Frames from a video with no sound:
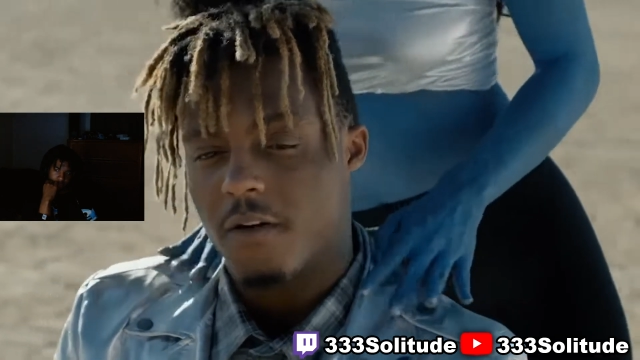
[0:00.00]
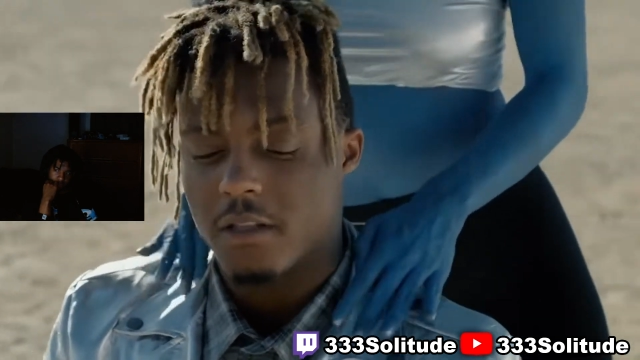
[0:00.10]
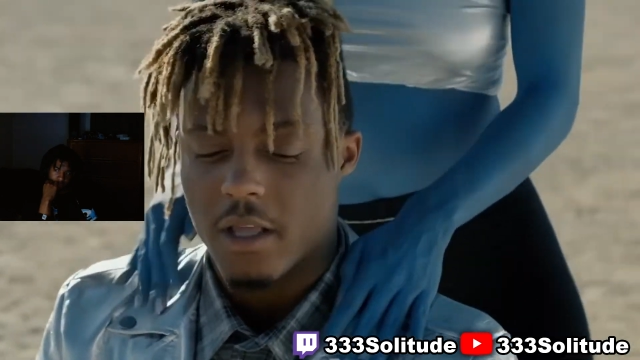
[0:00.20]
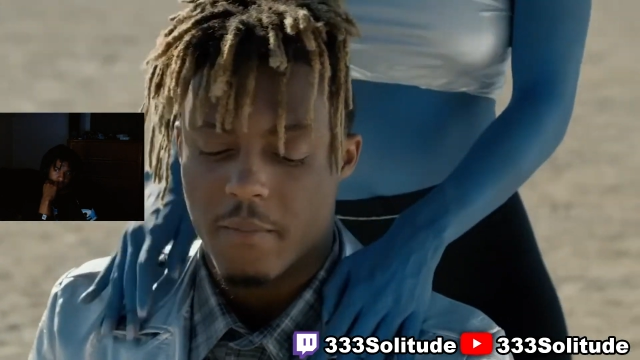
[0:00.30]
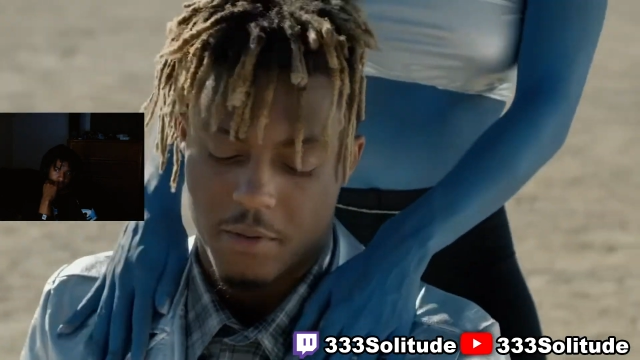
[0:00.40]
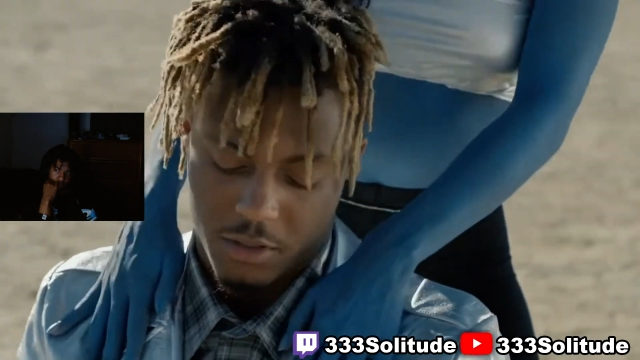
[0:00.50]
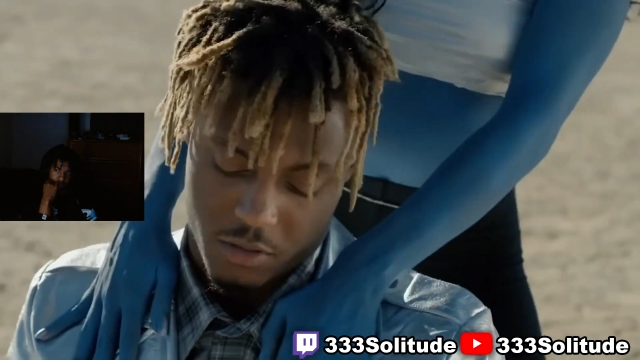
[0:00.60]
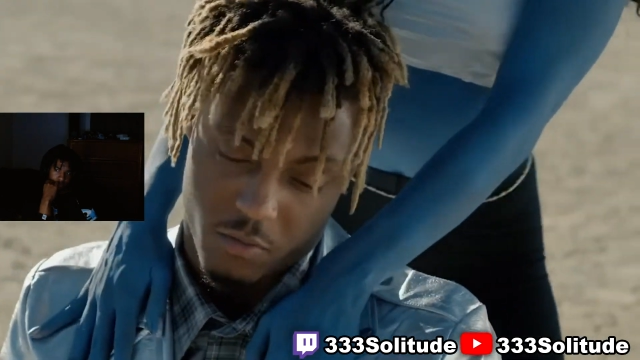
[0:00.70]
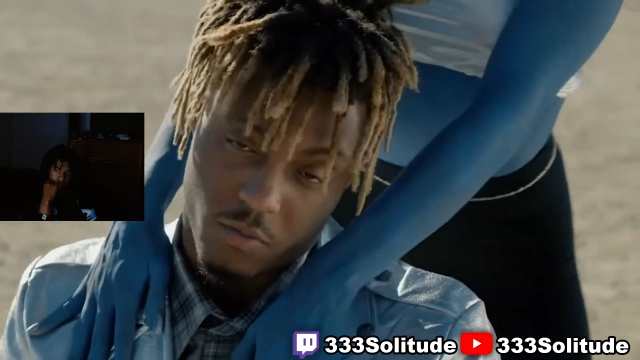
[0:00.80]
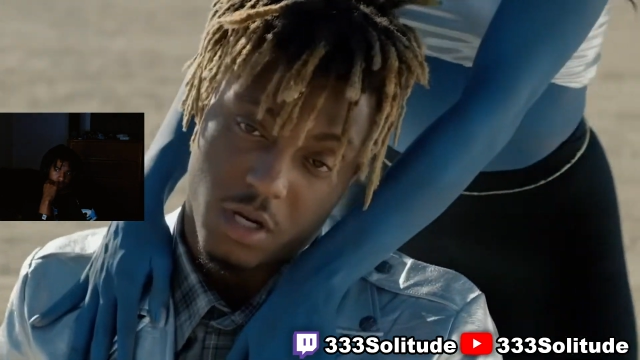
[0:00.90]
I think we can
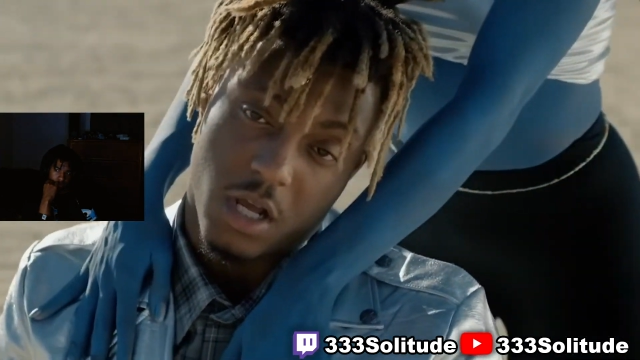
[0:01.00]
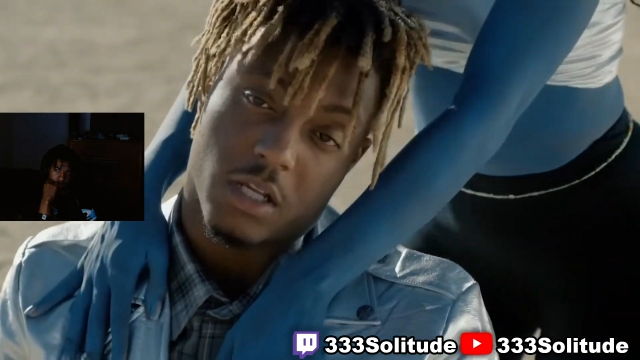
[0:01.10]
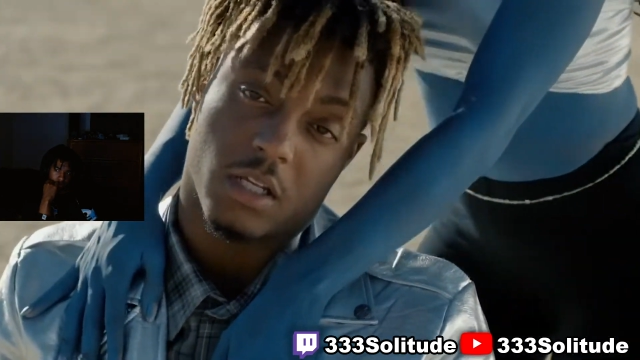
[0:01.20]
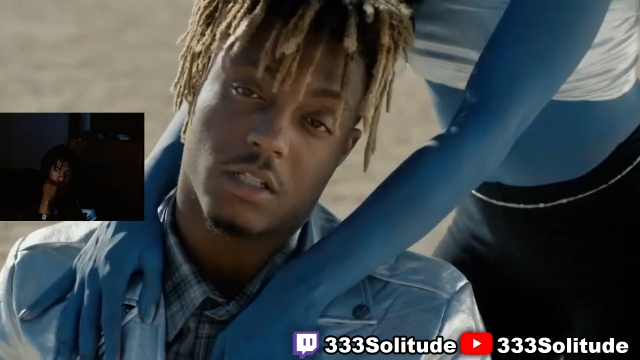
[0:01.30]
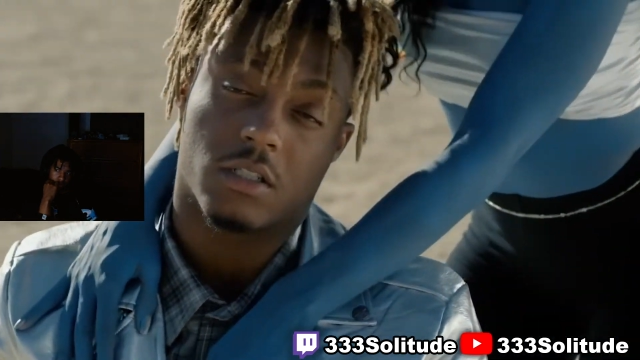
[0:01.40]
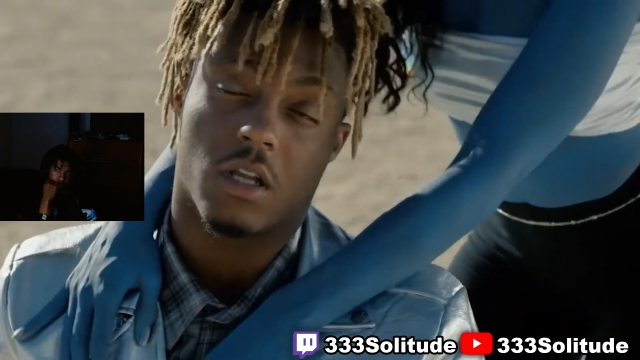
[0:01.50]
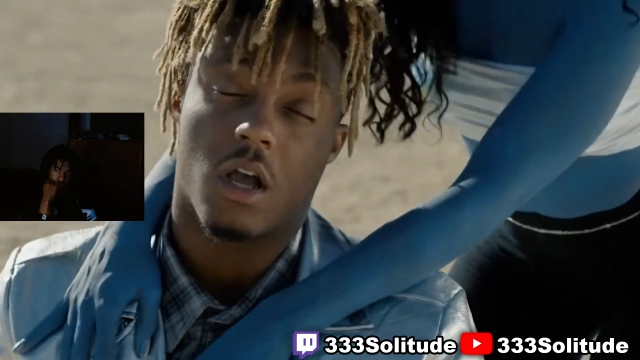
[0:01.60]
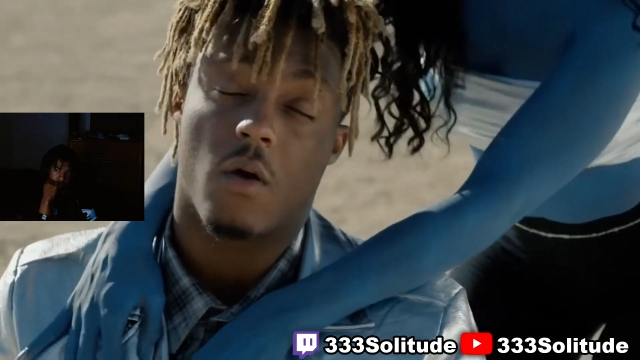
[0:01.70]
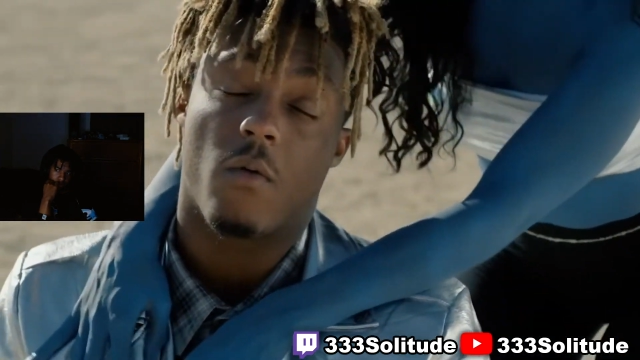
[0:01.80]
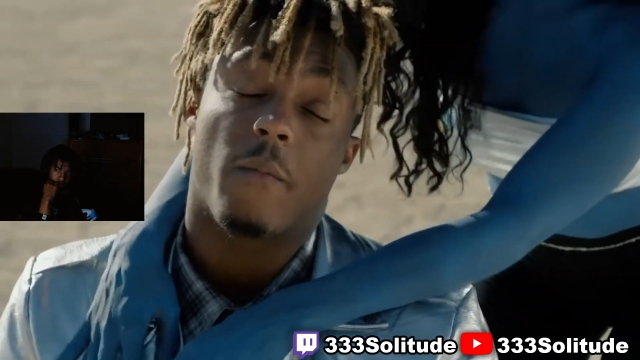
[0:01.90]
consider Juice world the
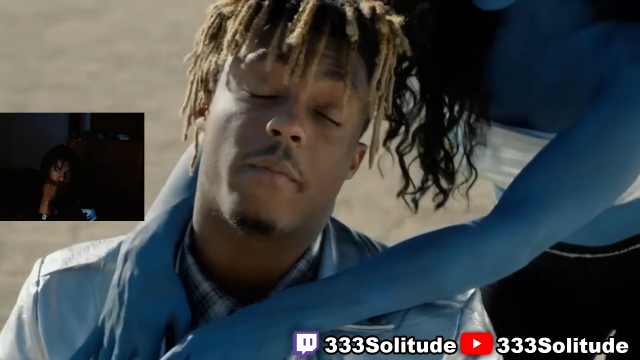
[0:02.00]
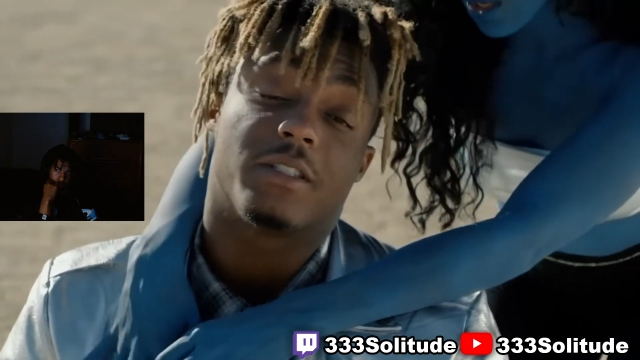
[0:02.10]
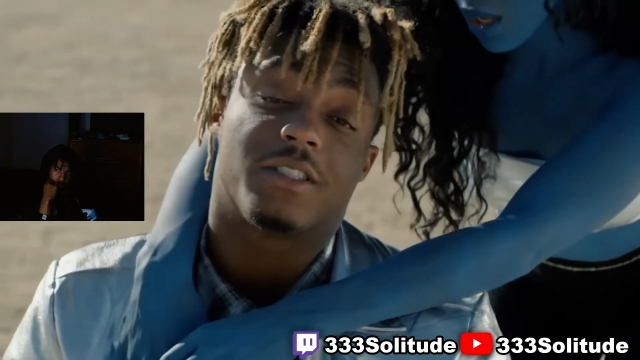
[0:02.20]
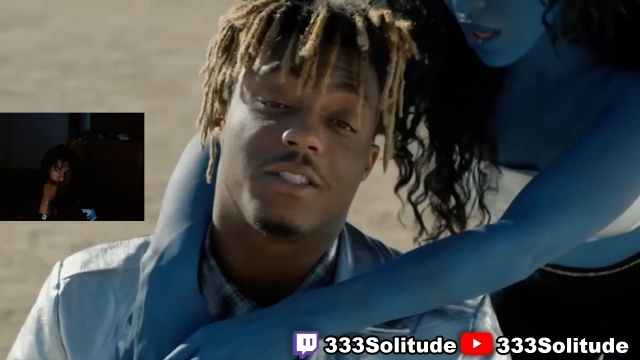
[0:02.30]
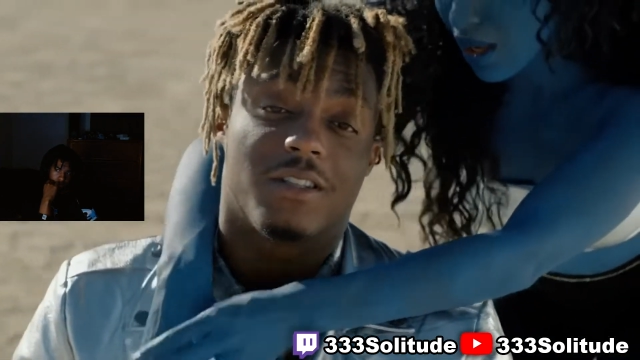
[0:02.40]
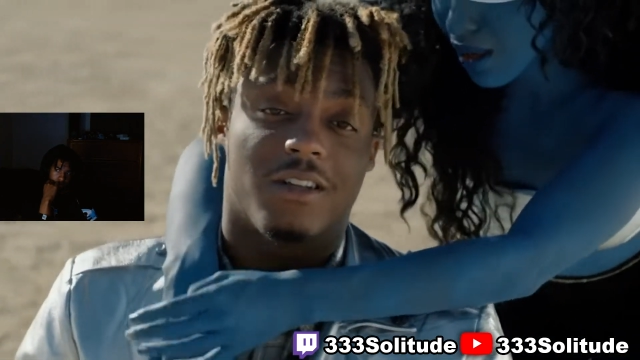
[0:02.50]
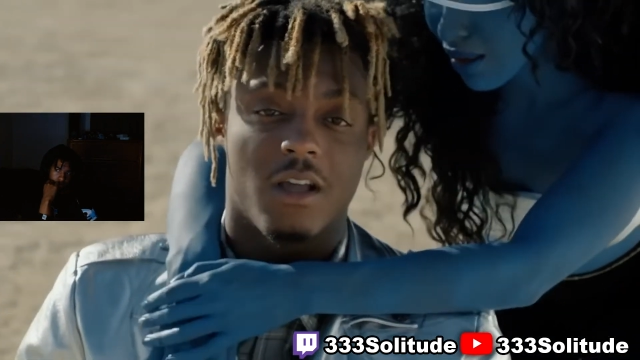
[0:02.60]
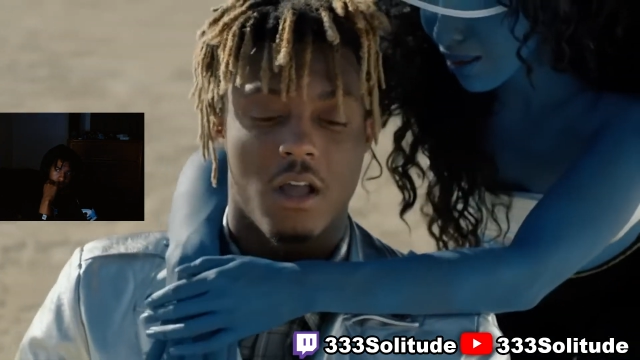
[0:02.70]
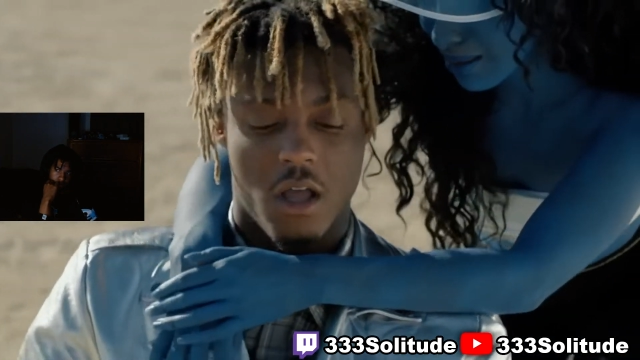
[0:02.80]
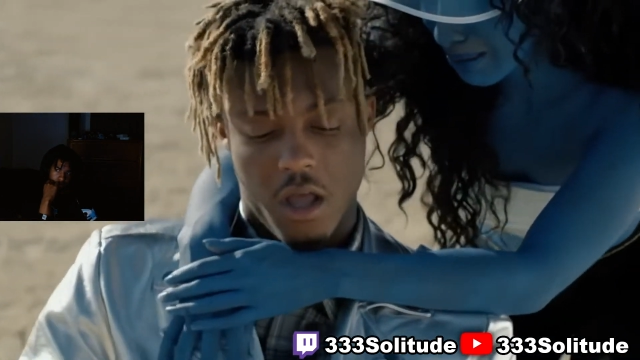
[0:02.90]
king of sneaker
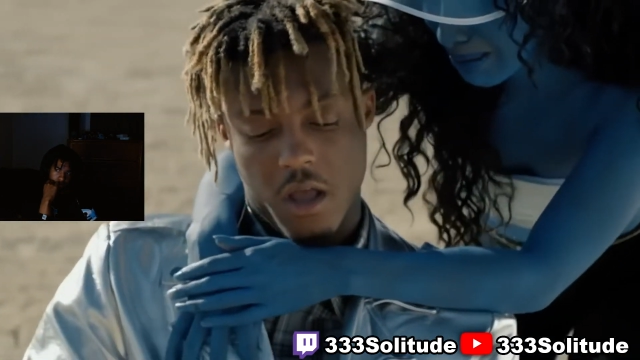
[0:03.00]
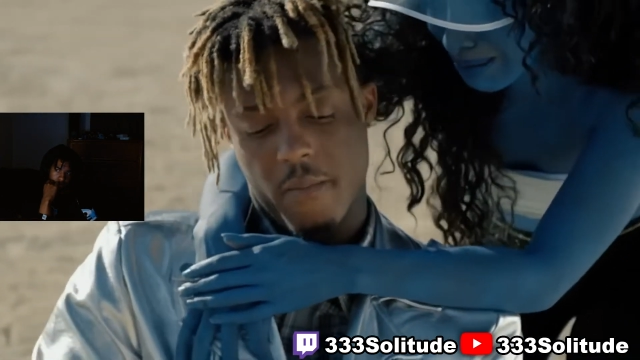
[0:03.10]
shopping.